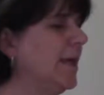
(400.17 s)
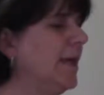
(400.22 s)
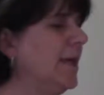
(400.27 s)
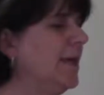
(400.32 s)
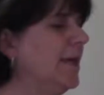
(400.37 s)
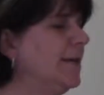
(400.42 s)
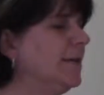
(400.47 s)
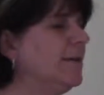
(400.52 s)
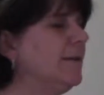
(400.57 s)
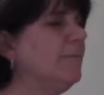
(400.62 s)

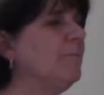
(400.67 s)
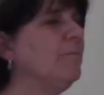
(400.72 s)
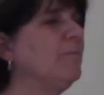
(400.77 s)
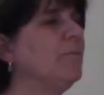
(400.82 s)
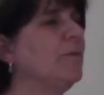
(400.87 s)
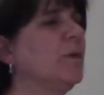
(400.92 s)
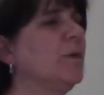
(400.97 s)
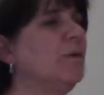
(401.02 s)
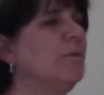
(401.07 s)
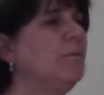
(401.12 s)
is
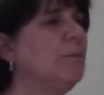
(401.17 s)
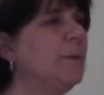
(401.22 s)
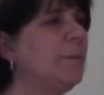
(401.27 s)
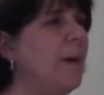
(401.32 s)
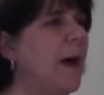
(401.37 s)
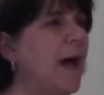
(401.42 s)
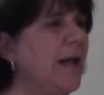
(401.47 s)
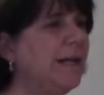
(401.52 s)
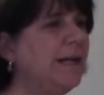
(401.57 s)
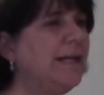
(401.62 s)
the
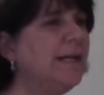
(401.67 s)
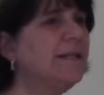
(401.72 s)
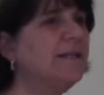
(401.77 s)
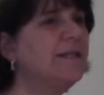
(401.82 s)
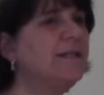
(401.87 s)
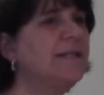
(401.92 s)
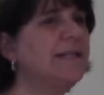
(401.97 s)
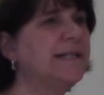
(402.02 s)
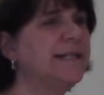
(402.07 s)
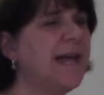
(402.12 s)
body is
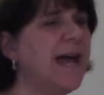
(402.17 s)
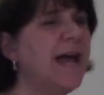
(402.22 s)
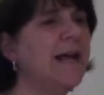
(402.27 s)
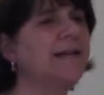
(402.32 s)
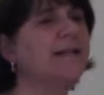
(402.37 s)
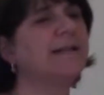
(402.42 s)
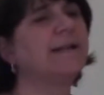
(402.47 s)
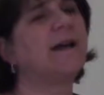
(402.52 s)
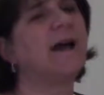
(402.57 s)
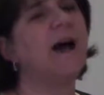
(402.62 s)

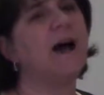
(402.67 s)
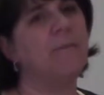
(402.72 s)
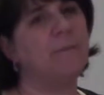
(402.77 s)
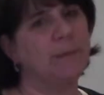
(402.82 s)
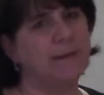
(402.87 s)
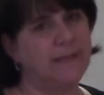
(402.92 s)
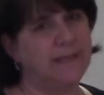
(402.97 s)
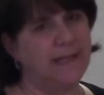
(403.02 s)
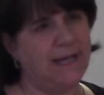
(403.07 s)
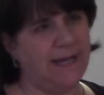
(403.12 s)
designed to
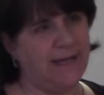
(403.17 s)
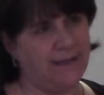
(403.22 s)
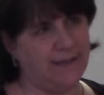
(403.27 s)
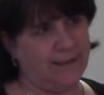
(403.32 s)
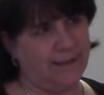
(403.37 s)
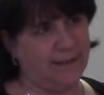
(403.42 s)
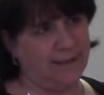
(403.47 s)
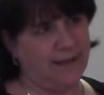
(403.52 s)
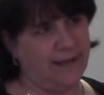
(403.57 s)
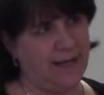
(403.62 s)

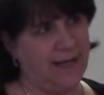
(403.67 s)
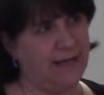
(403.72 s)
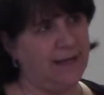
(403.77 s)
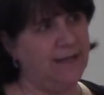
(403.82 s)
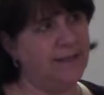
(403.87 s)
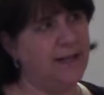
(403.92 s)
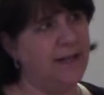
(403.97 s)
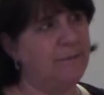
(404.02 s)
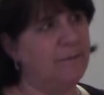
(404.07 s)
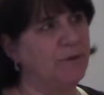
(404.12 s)
compensate
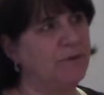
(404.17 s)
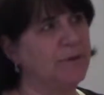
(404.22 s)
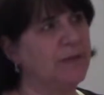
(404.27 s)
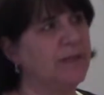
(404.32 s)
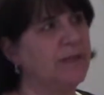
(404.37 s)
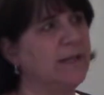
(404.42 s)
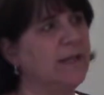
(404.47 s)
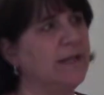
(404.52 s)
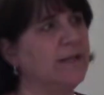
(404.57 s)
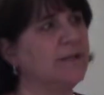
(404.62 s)
anytime there's
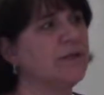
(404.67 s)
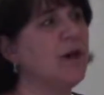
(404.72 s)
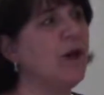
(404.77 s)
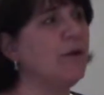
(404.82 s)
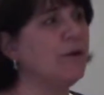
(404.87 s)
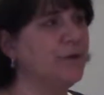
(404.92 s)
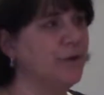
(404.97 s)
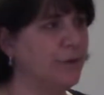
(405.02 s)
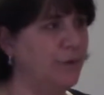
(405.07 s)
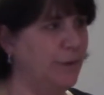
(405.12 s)
an
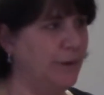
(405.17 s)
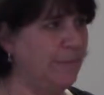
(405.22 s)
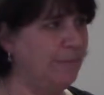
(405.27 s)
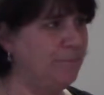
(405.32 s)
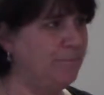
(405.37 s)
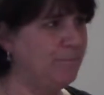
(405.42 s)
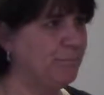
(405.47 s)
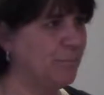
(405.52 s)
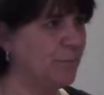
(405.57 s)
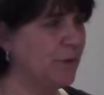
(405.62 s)
assault to it.
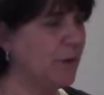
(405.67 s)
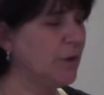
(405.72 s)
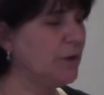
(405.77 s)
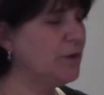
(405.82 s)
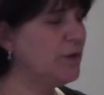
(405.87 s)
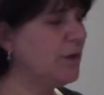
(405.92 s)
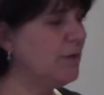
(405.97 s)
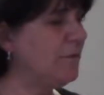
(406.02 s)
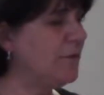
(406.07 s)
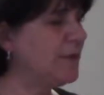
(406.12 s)

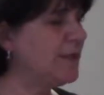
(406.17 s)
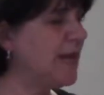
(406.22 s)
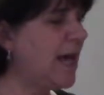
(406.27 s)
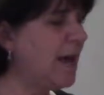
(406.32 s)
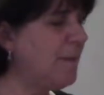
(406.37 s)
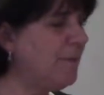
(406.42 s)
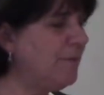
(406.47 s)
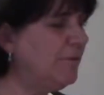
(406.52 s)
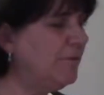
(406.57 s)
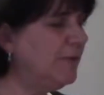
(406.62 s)
So if it's
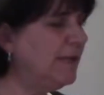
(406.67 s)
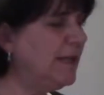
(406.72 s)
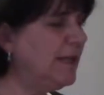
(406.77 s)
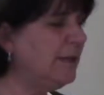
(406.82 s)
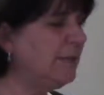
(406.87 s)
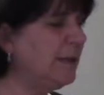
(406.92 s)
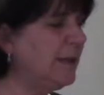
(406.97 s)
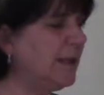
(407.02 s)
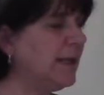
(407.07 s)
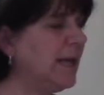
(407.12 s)

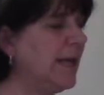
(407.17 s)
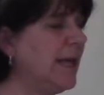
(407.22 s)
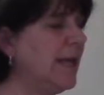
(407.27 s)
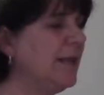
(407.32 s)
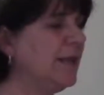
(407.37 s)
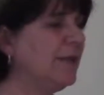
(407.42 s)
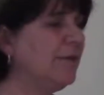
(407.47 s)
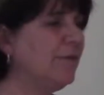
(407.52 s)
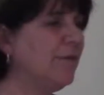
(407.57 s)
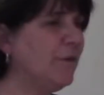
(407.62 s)
hypovolemic,
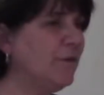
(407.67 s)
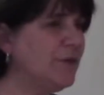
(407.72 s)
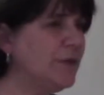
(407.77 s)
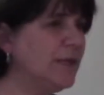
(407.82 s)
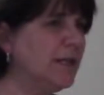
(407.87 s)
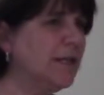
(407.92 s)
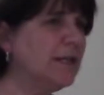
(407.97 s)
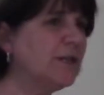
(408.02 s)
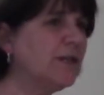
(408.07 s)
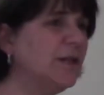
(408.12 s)
the first
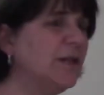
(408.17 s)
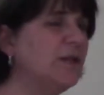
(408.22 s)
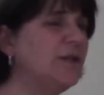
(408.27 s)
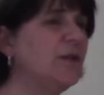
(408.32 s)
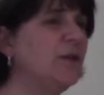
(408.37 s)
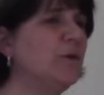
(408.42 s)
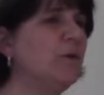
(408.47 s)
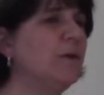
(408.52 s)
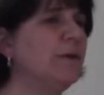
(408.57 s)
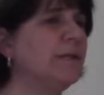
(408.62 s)
thing it's going
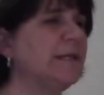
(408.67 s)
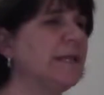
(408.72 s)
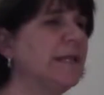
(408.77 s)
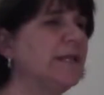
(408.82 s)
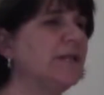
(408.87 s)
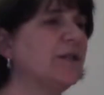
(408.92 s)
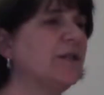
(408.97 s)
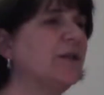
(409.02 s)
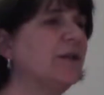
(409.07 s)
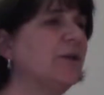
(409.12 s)
to do is
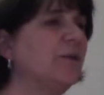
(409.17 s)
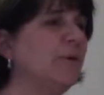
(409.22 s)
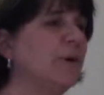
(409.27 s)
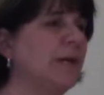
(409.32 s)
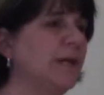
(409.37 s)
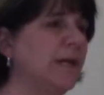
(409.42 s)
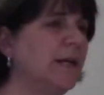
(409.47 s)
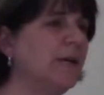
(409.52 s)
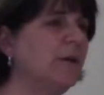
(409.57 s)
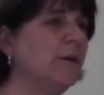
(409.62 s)
it's going
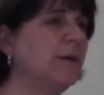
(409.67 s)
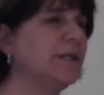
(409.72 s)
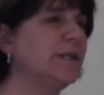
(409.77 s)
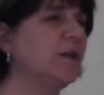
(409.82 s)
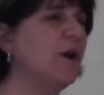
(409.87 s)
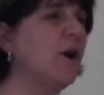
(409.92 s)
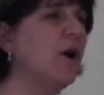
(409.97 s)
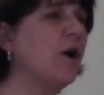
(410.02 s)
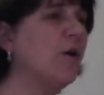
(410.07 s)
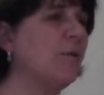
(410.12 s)
to increase
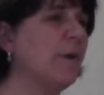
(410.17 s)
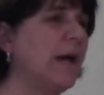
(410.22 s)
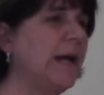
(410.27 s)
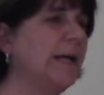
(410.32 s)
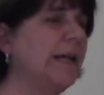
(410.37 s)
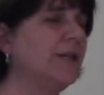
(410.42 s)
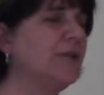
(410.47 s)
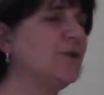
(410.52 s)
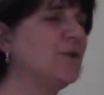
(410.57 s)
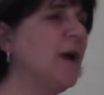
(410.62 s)
the heart
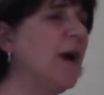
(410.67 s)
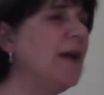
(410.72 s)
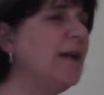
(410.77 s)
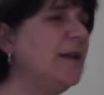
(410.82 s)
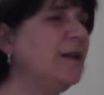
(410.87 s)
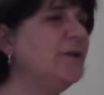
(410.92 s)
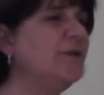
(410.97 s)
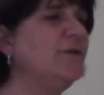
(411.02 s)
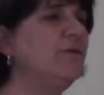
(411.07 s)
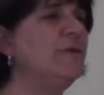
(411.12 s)
rate. It's trying
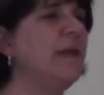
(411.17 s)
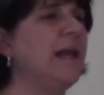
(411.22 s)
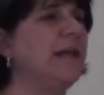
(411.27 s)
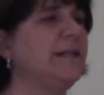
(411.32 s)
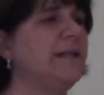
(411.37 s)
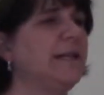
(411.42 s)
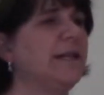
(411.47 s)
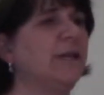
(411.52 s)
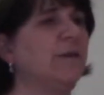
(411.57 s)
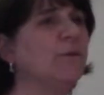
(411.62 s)
to do
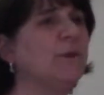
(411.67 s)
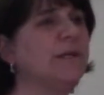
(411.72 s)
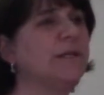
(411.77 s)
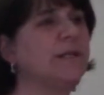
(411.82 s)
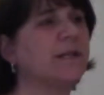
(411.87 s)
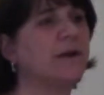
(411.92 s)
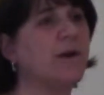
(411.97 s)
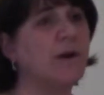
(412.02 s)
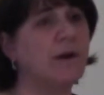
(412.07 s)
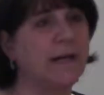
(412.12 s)
that to increase
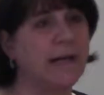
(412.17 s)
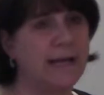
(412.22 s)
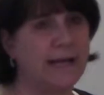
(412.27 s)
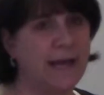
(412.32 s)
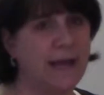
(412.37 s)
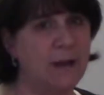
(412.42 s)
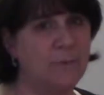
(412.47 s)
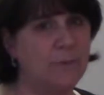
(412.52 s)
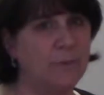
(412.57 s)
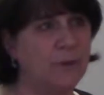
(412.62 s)
the cardiac
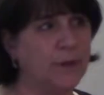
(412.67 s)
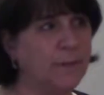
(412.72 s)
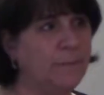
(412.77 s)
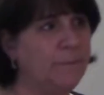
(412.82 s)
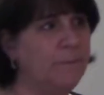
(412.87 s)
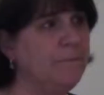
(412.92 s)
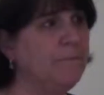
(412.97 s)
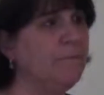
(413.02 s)
output.